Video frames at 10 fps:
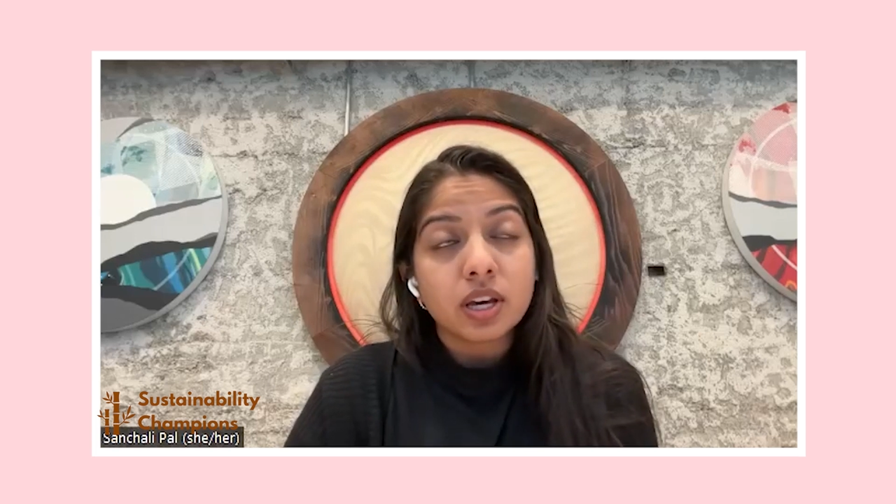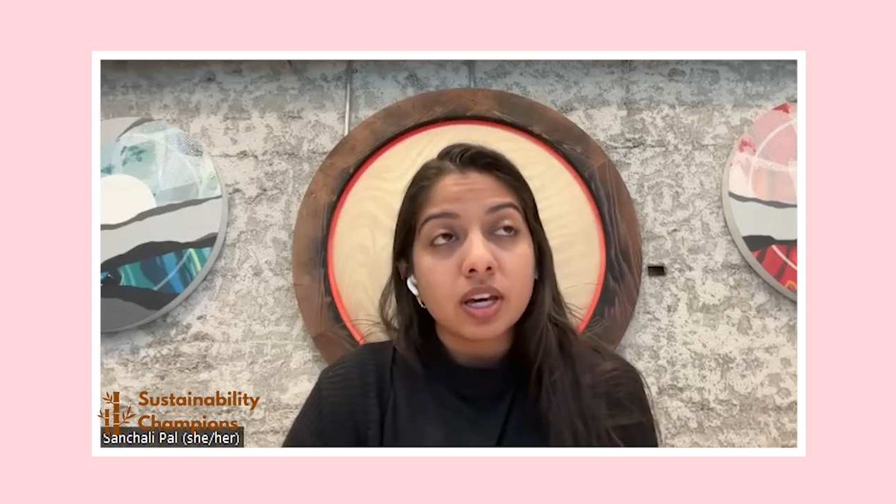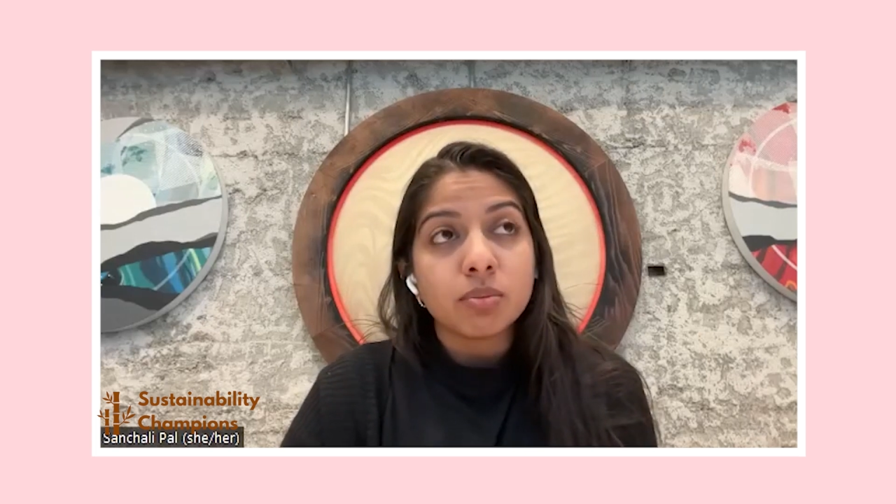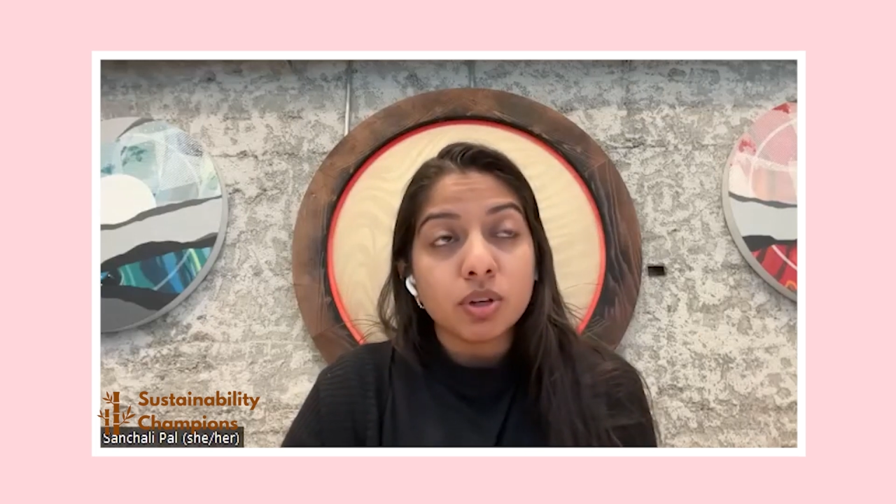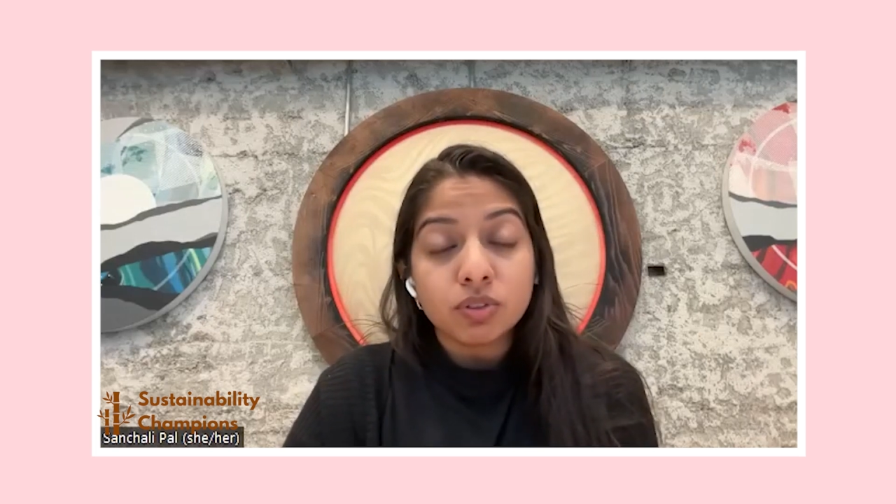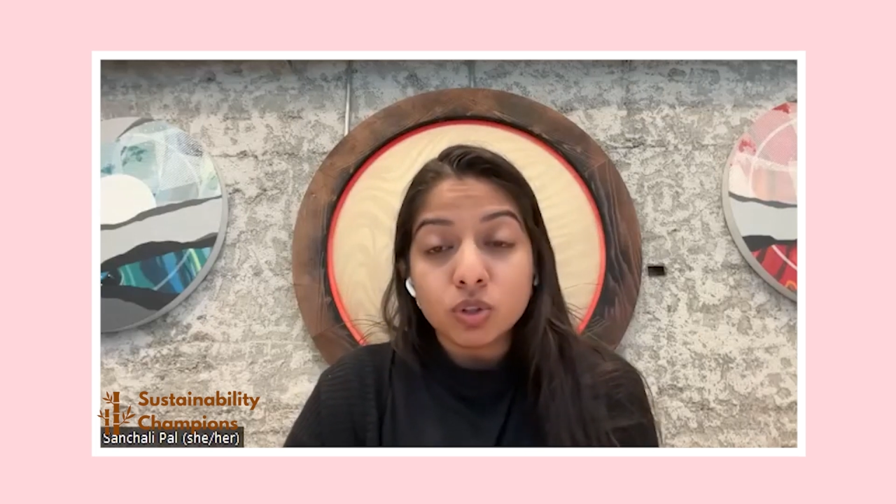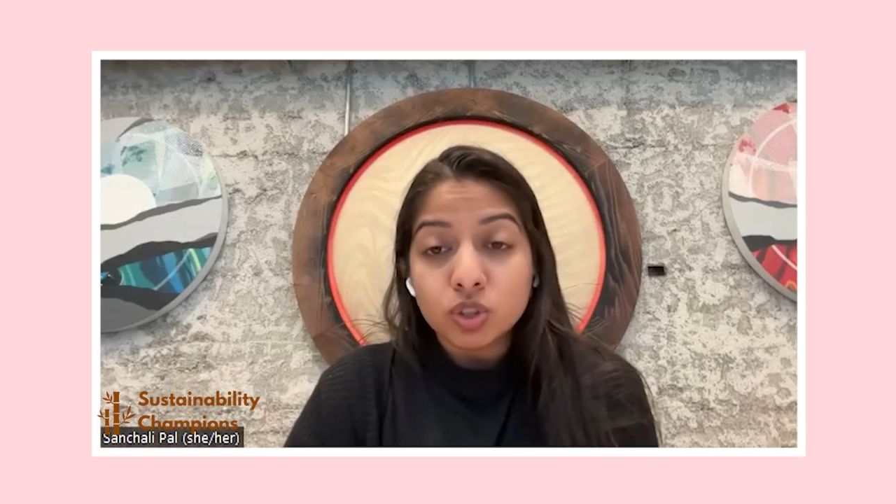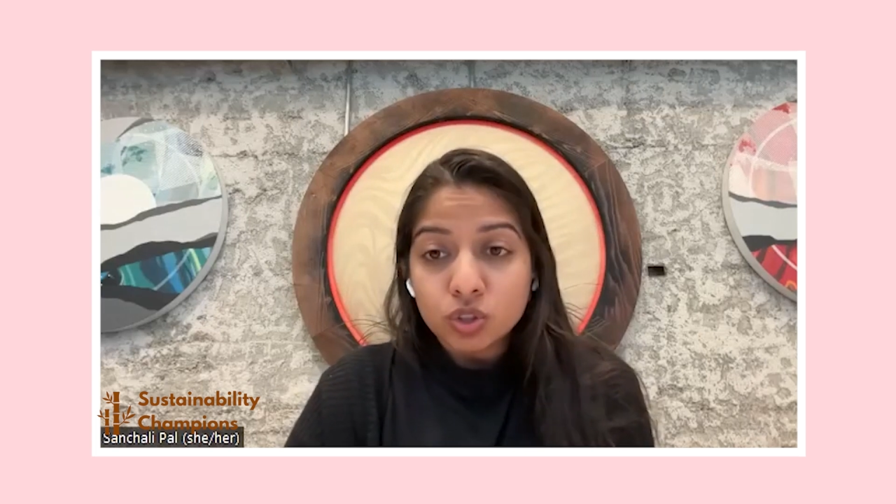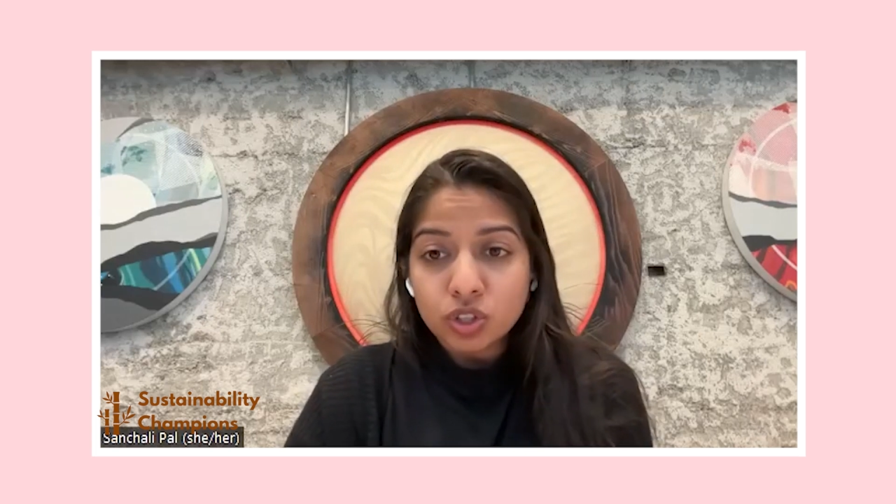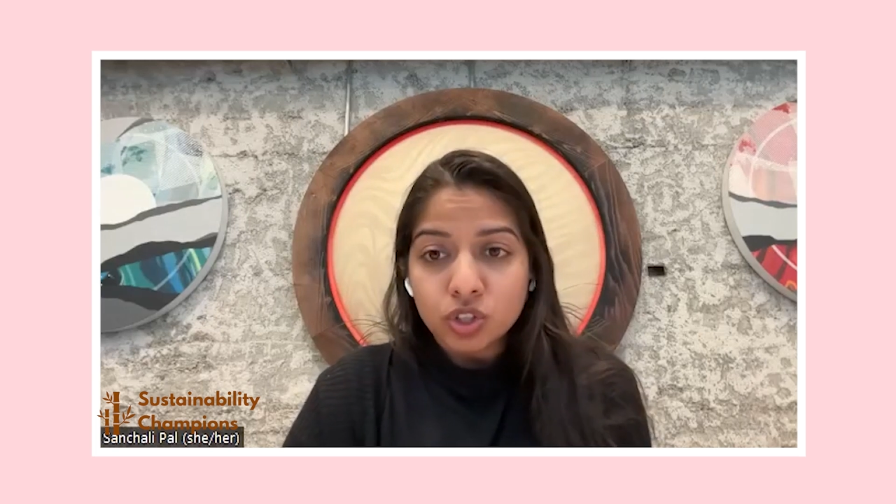if you
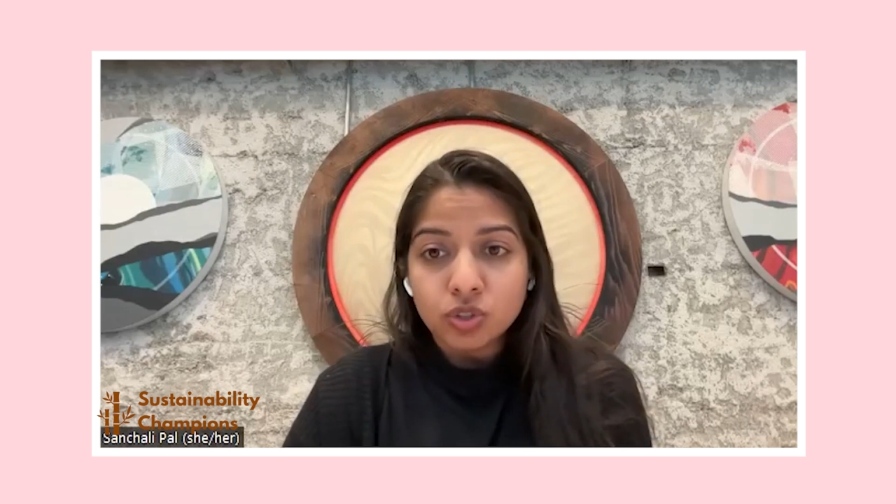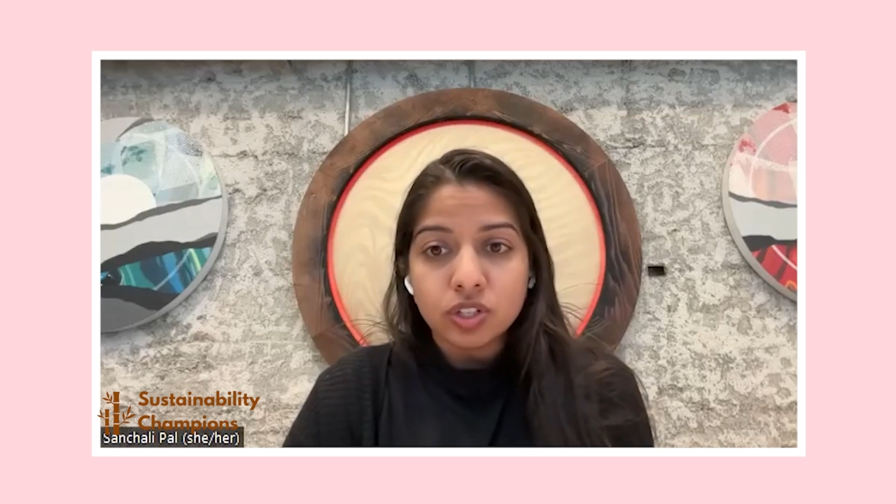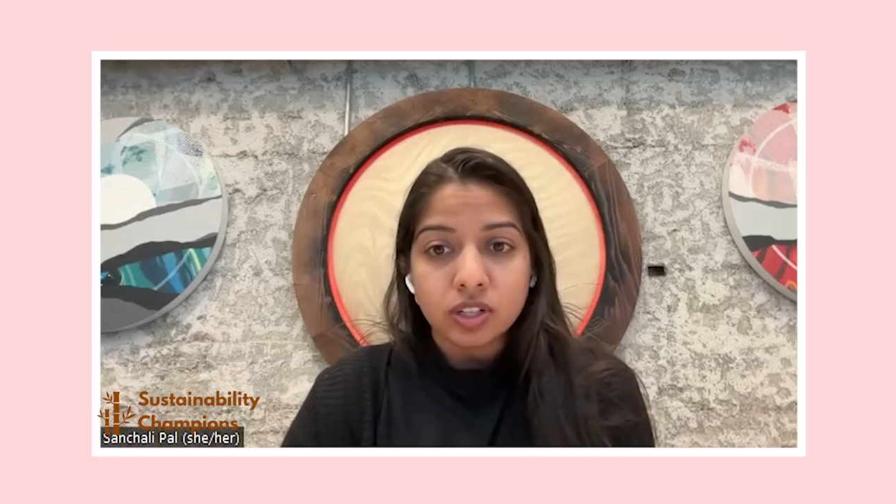do choose